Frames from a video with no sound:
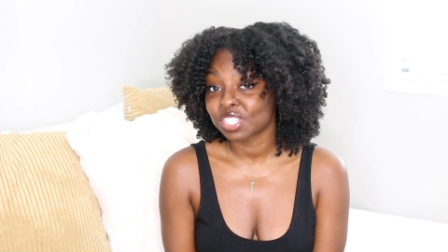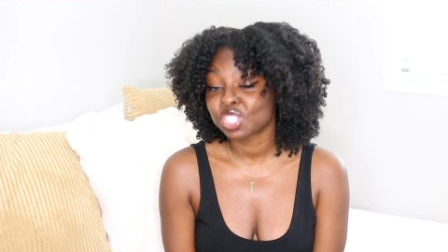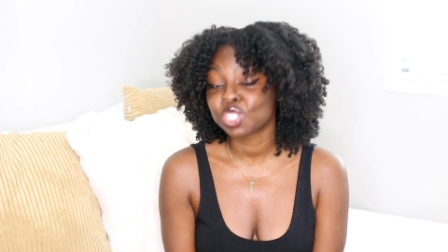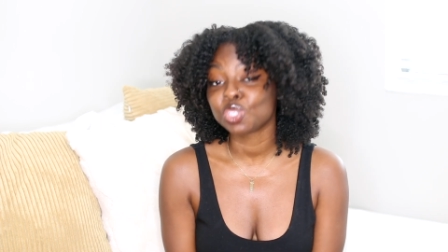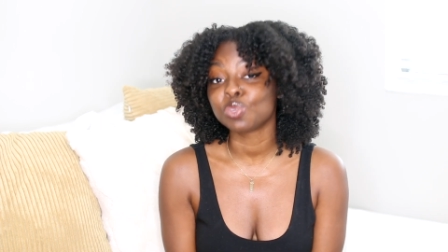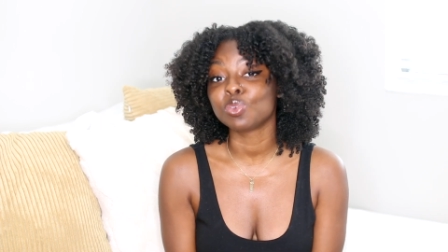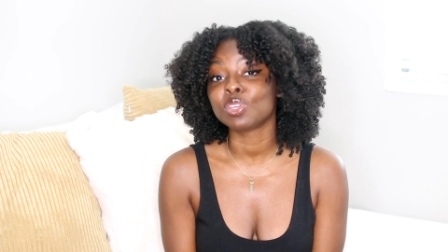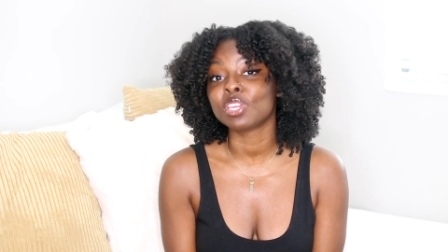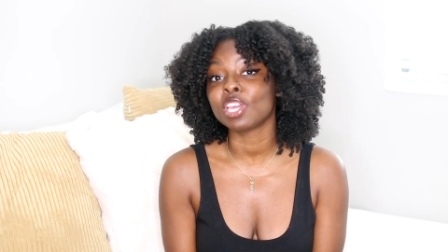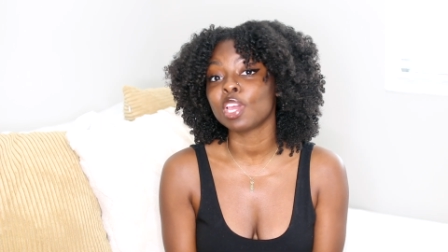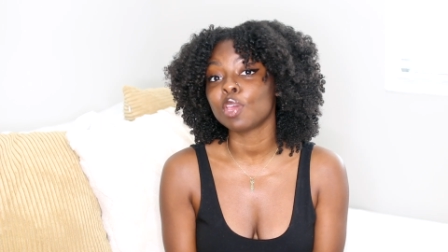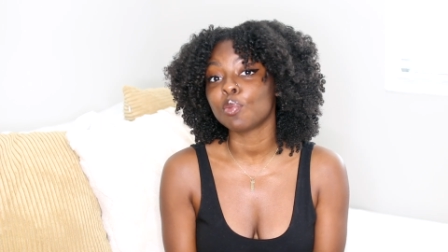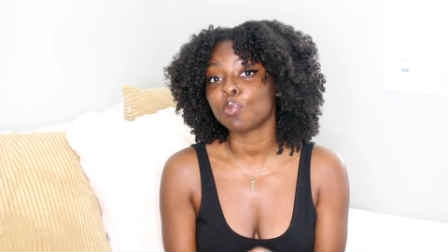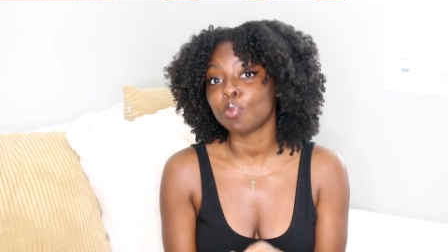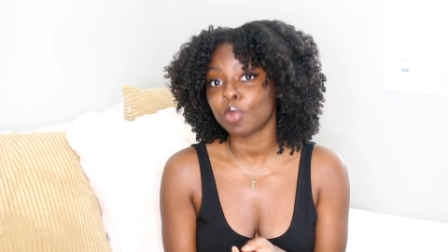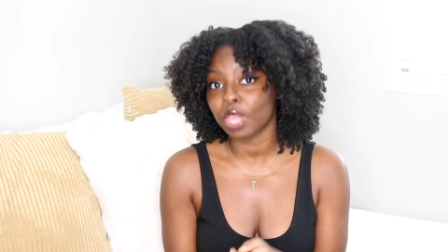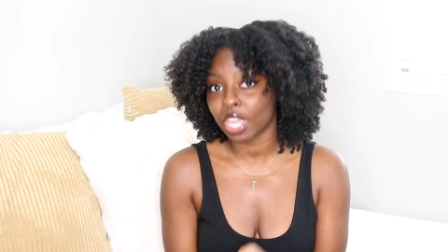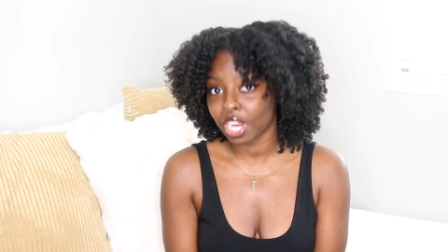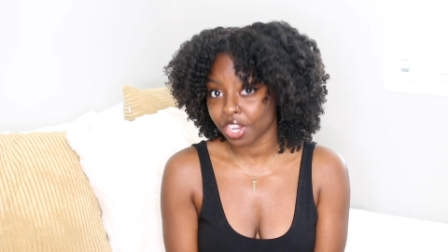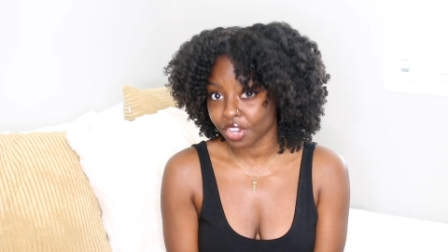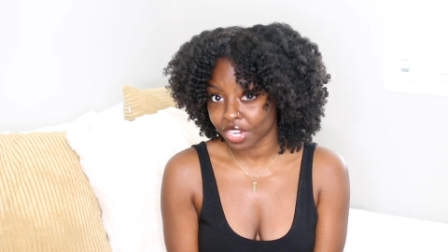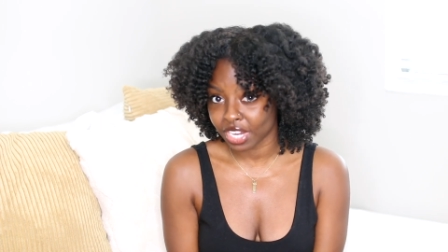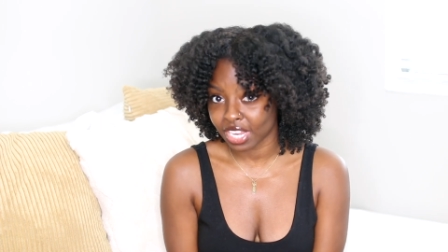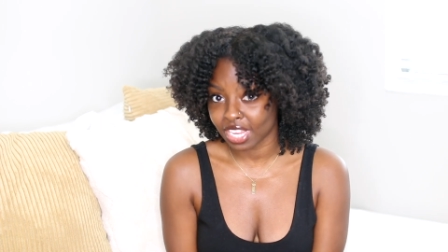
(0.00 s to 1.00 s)
to get
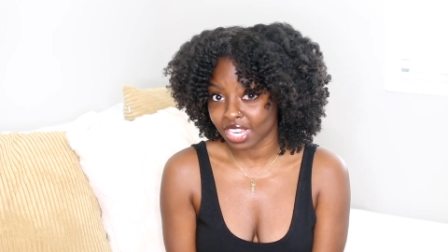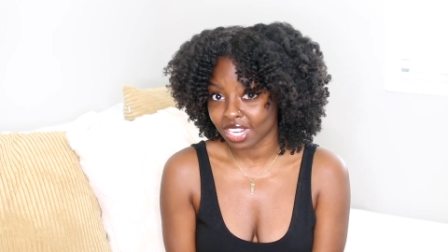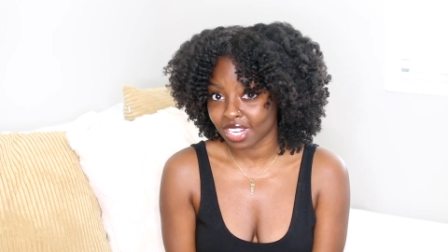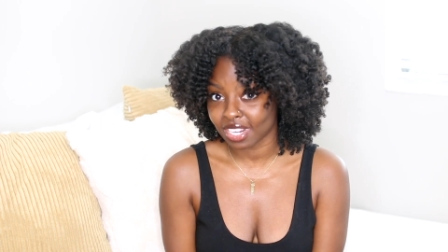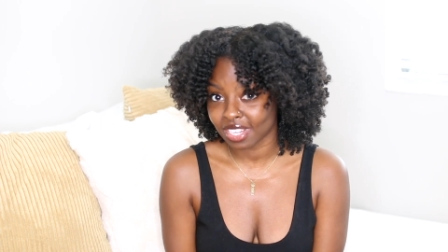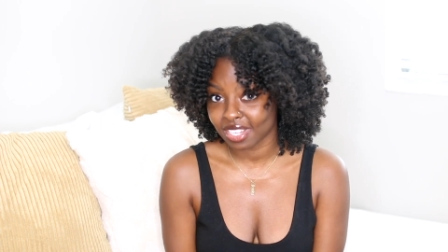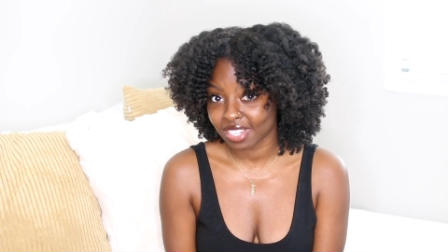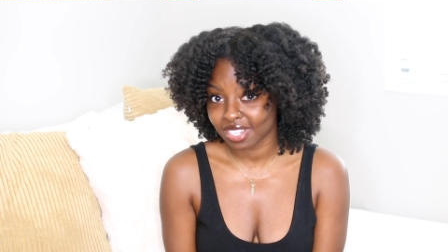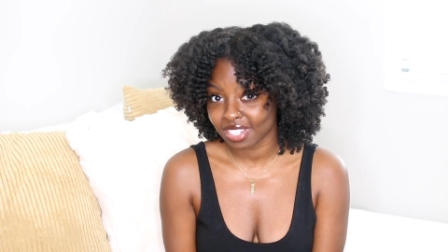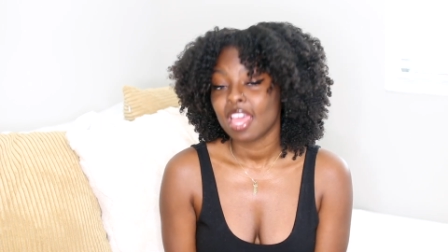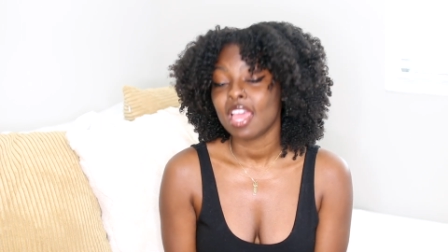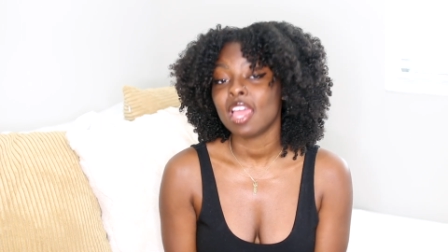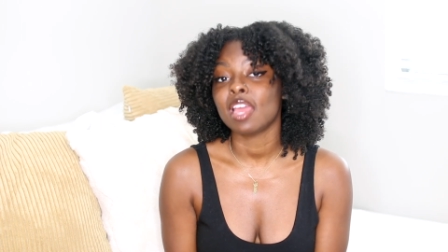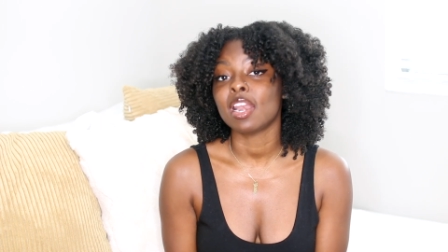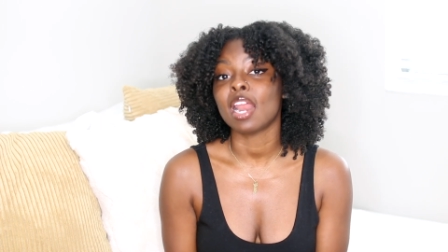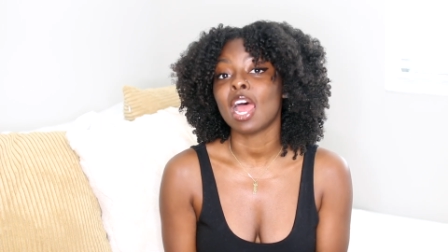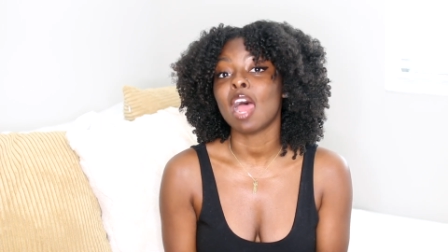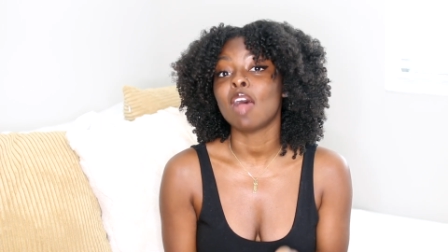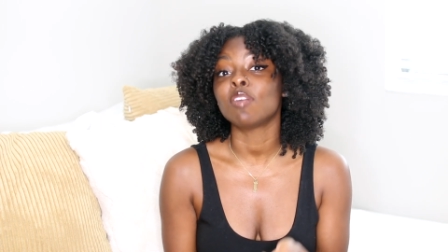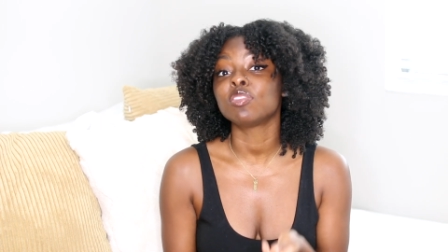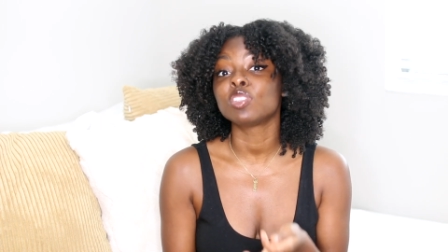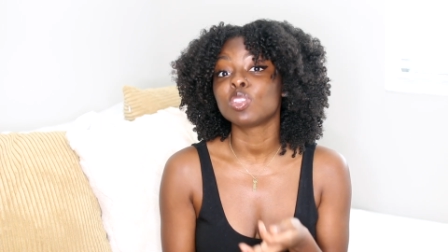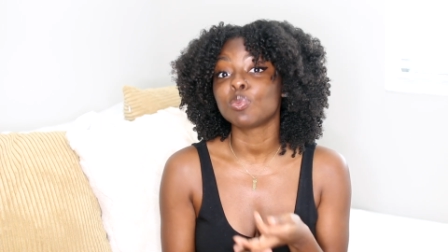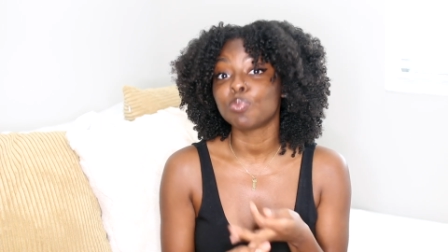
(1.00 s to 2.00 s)
married and
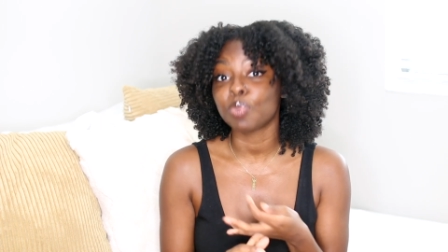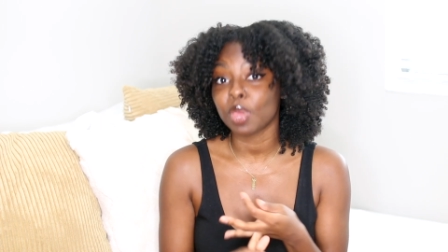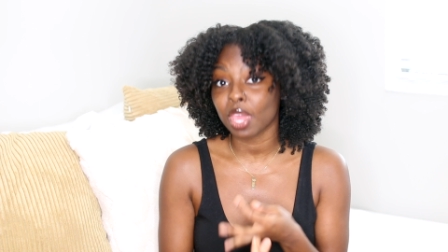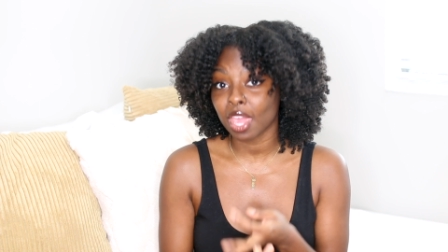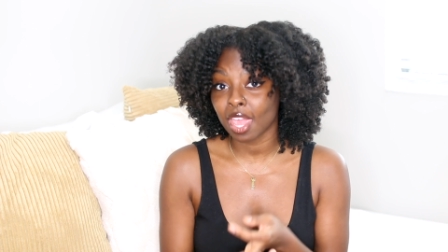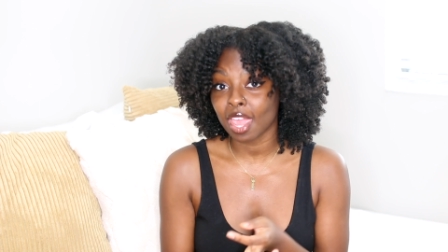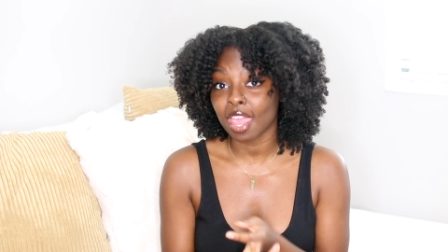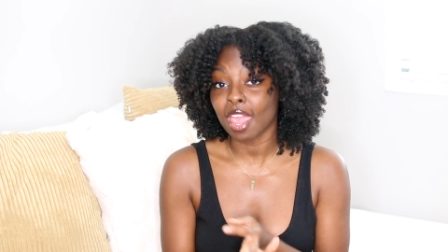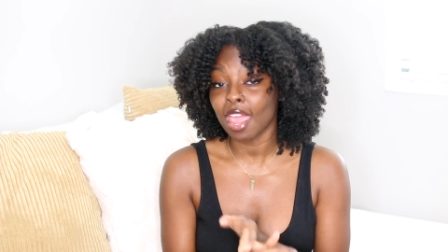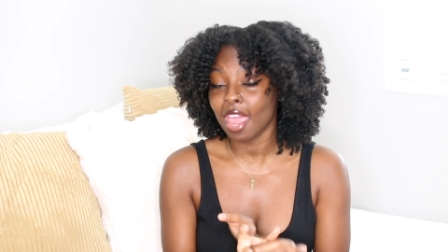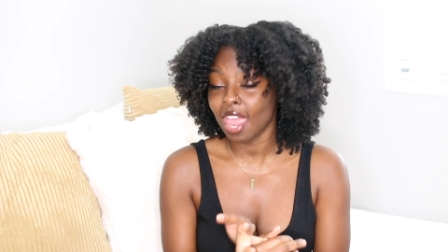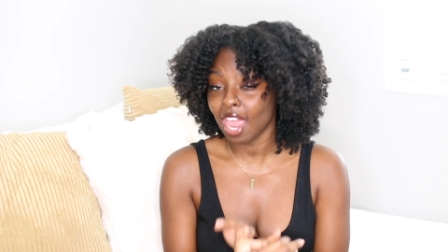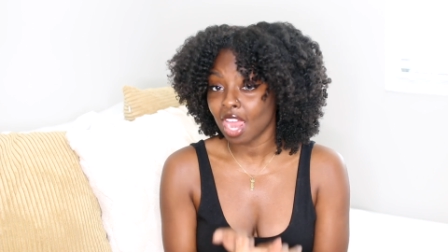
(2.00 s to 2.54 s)
have to pay